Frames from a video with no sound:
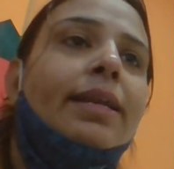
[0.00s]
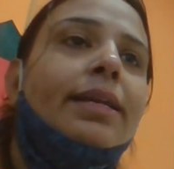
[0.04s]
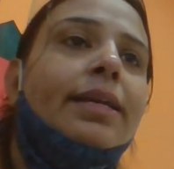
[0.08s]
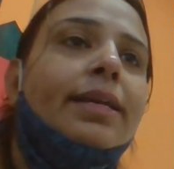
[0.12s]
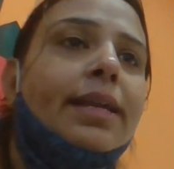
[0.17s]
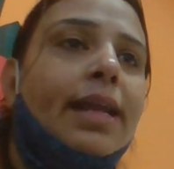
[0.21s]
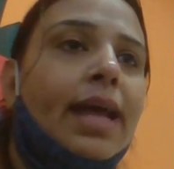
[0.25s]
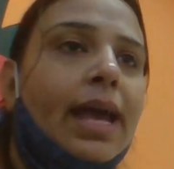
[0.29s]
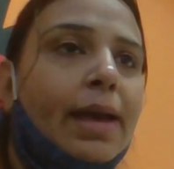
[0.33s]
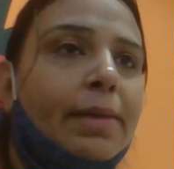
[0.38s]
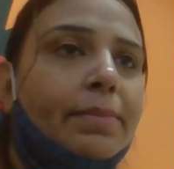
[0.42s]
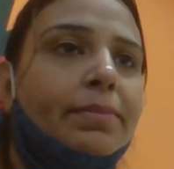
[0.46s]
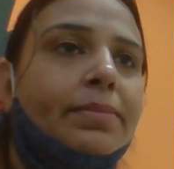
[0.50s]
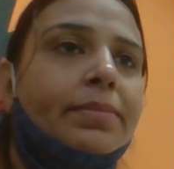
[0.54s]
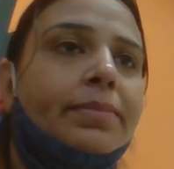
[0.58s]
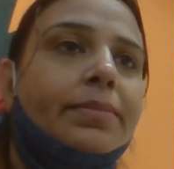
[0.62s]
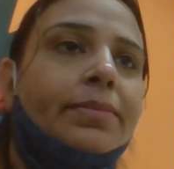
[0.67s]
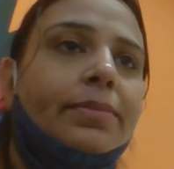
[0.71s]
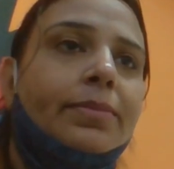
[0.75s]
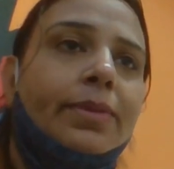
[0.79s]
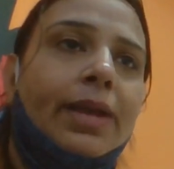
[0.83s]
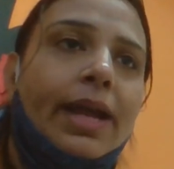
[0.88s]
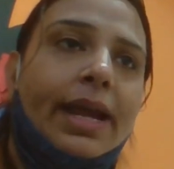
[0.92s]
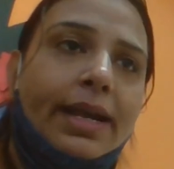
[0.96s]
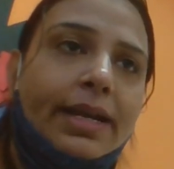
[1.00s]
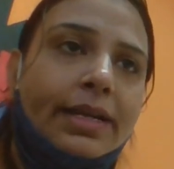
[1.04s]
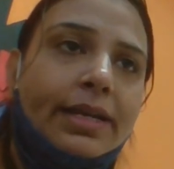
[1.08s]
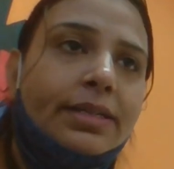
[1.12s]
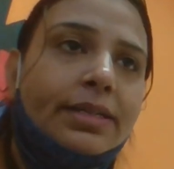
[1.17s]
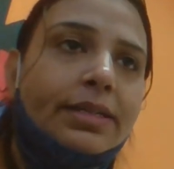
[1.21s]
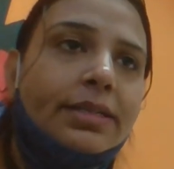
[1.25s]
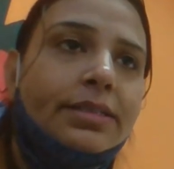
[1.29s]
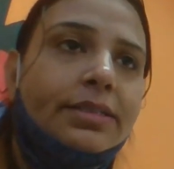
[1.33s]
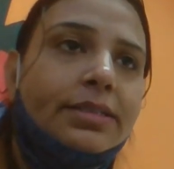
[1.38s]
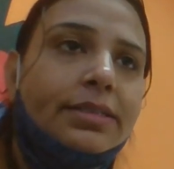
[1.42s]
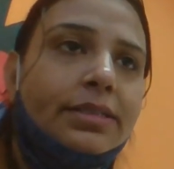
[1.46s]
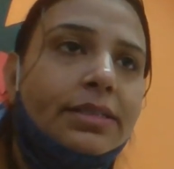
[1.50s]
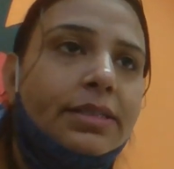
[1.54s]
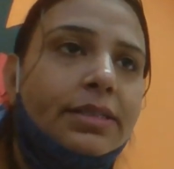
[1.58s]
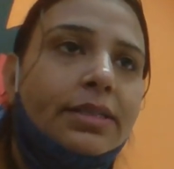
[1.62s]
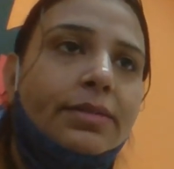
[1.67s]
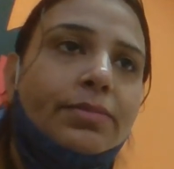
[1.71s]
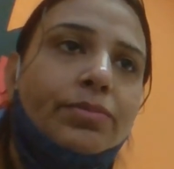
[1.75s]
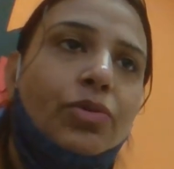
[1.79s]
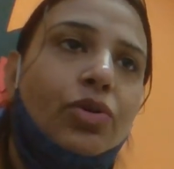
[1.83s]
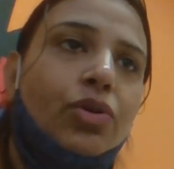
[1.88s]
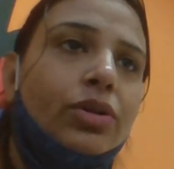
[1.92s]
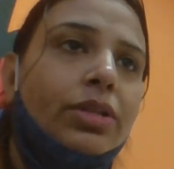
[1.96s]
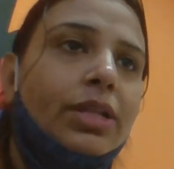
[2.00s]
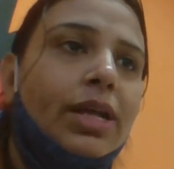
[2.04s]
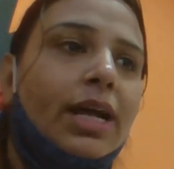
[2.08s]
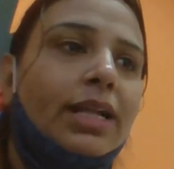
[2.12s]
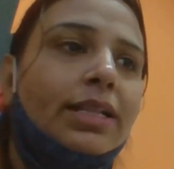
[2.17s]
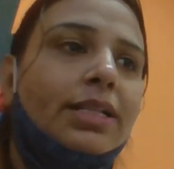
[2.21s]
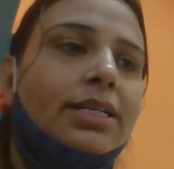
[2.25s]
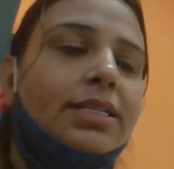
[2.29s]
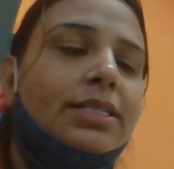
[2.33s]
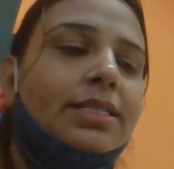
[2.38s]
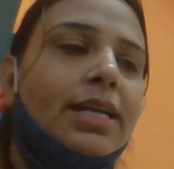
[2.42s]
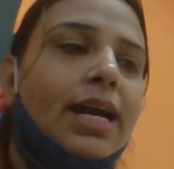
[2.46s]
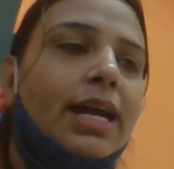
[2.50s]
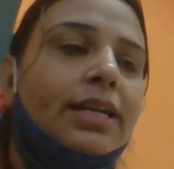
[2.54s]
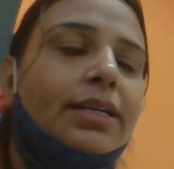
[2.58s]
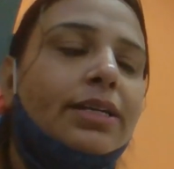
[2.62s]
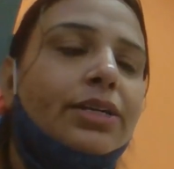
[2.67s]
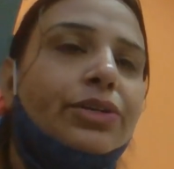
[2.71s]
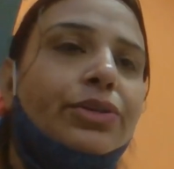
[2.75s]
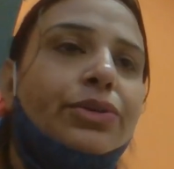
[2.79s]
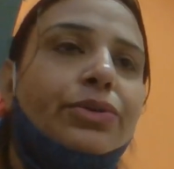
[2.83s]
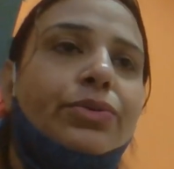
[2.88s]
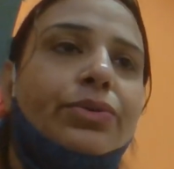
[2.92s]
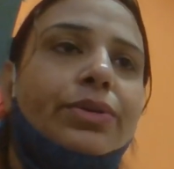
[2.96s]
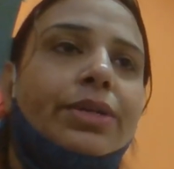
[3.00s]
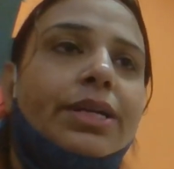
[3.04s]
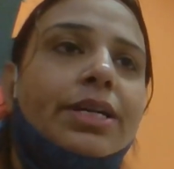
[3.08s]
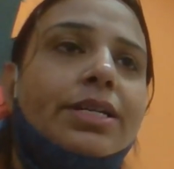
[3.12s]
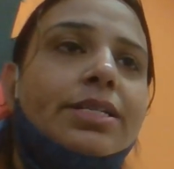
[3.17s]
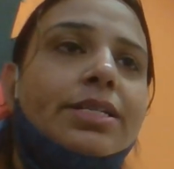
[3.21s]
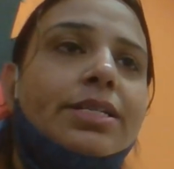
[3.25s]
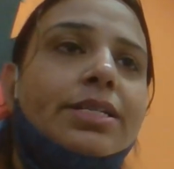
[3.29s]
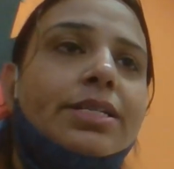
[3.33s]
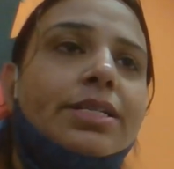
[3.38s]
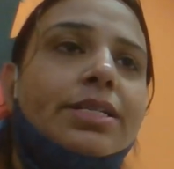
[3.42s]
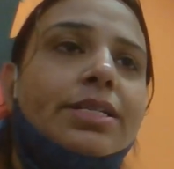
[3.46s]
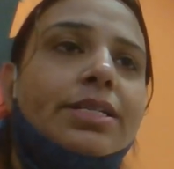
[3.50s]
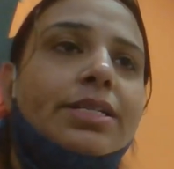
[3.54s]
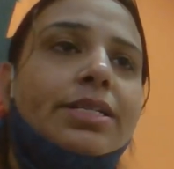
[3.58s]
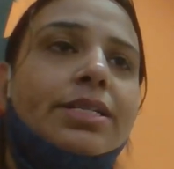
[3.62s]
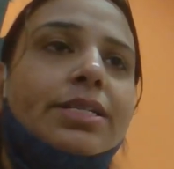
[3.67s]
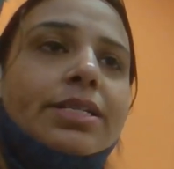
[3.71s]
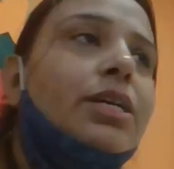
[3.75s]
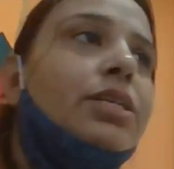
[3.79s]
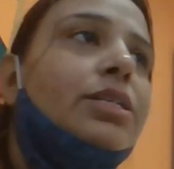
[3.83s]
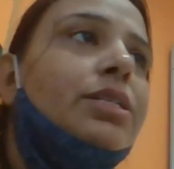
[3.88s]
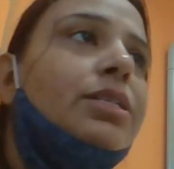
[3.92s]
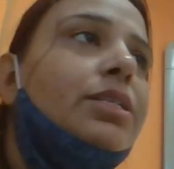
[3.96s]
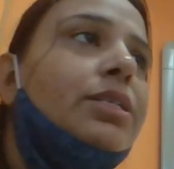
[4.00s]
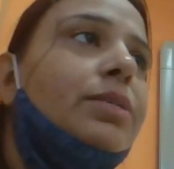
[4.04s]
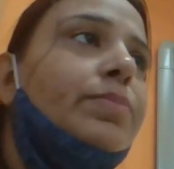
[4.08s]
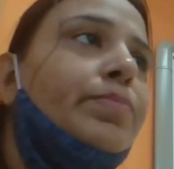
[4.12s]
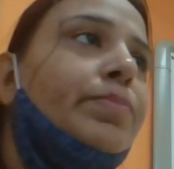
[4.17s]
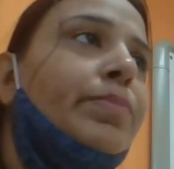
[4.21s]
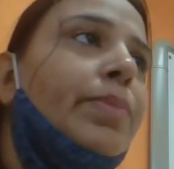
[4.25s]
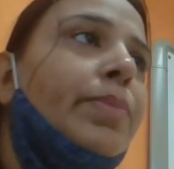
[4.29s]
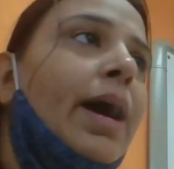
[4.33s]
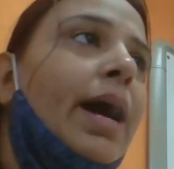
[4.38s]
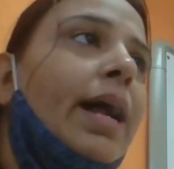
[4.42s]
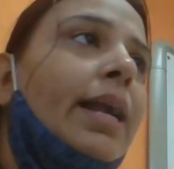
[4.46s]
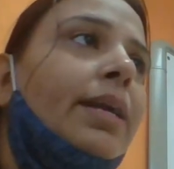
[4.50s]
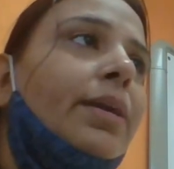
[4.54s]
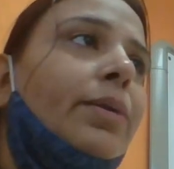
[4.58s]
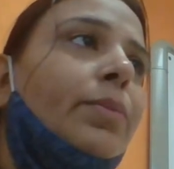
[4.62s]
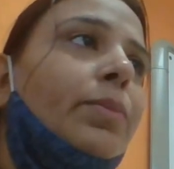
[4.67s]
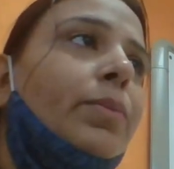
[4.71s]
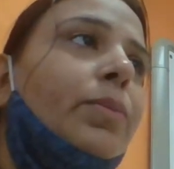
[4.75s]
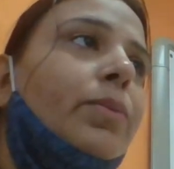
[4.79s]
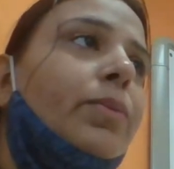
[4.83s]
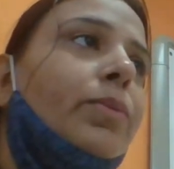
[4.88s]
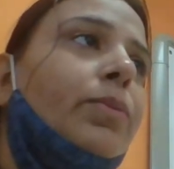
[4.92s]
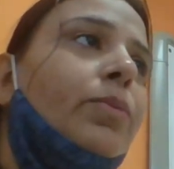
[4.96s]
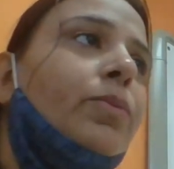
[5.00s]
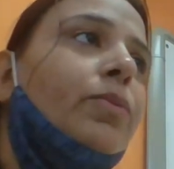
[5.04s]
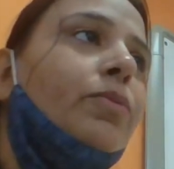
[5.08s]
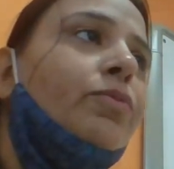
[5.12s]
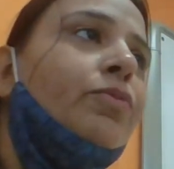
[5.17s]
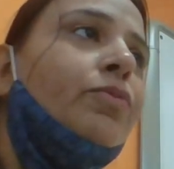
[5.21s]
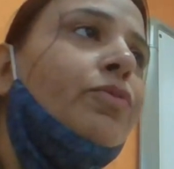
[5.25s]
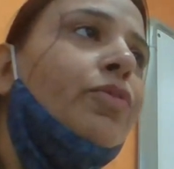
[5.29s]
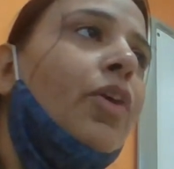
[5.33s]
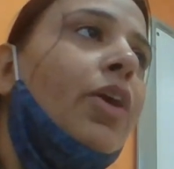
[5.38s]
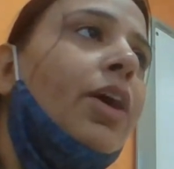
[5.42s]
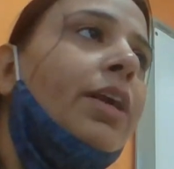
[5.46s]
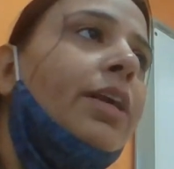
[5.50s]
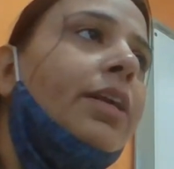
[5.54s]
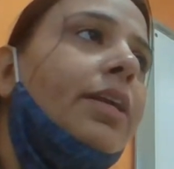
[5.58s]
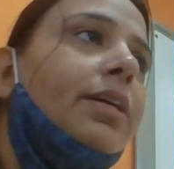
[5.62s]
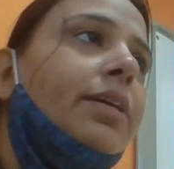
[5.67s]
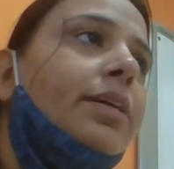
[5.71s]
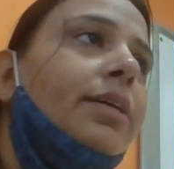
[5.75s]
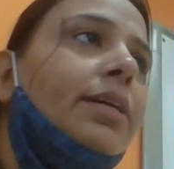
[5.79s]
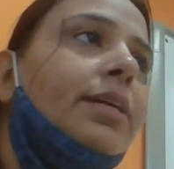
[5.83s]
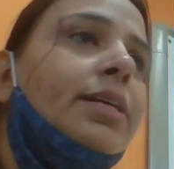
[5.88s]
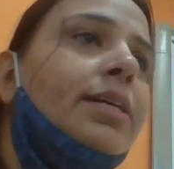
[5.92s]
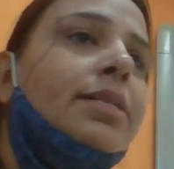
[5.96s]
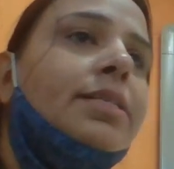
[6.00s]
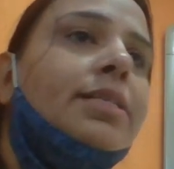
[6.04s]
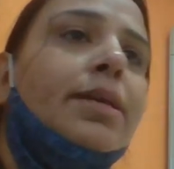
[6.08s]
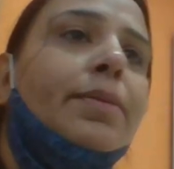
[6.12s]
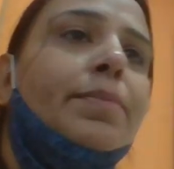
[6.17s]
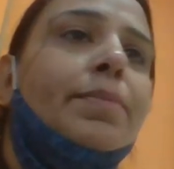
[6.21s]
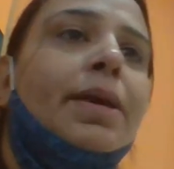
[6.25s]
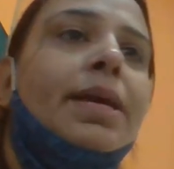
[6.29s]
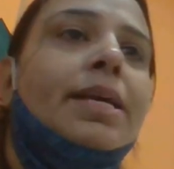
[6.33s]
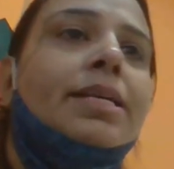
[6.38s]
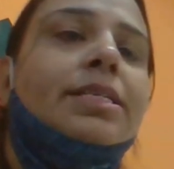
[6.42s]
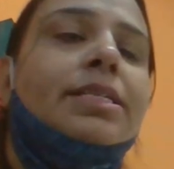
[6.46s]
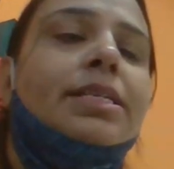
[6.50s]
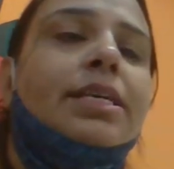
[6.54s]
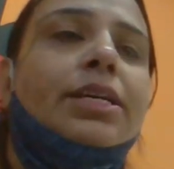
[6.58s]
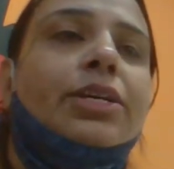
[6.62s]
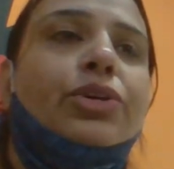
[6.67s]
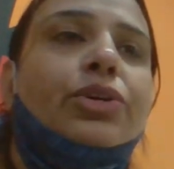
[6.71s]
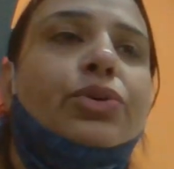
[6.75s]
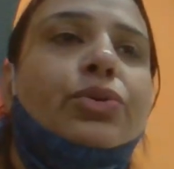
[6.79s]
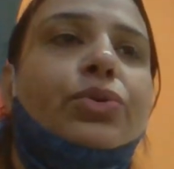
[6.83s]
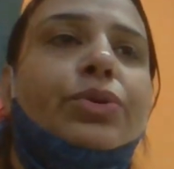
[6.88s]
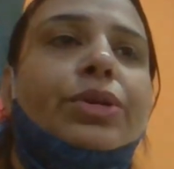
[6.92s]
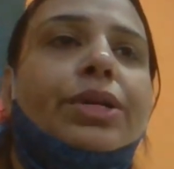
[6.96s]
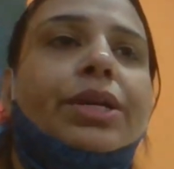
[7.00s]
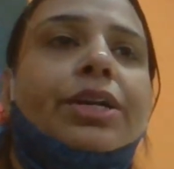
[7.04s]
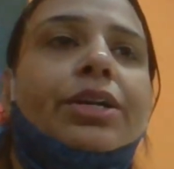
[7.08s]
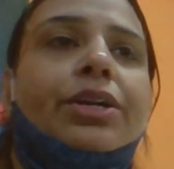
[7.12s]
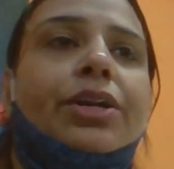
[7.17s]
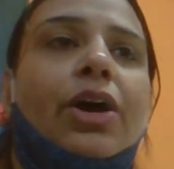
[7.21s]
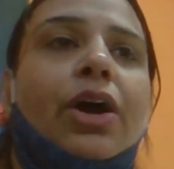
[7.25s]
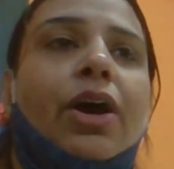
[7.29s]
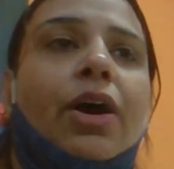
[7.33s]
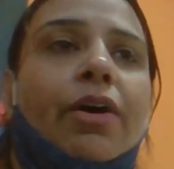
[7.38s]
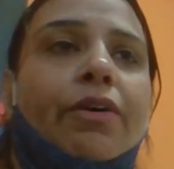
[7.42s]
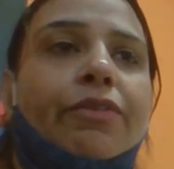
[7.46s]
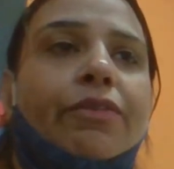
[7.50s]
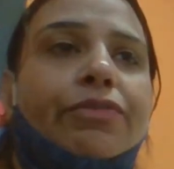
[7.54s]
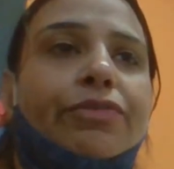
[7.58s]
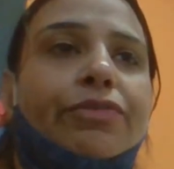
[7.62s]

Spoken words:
gram, right? Both are the standard units. But what is the basic unit of